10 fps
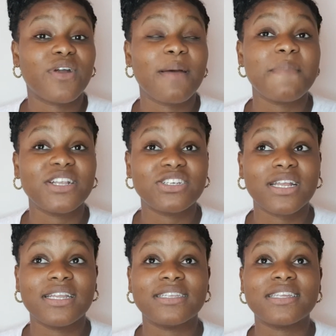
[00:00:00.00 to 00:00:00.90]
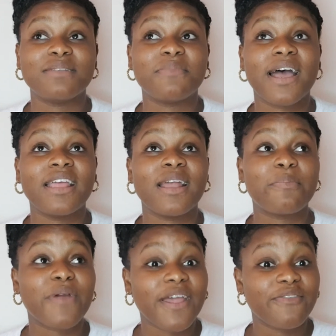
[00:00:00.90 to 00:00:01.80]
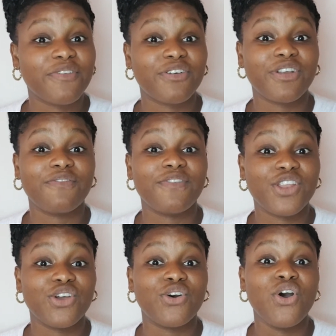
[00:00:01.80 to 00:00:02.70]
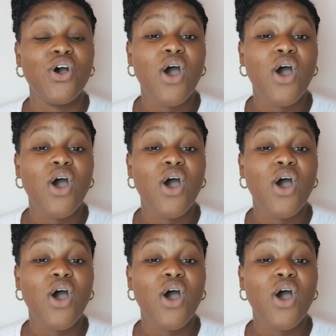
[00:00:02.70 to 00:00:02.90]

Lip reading: I mentioned it in a prior video,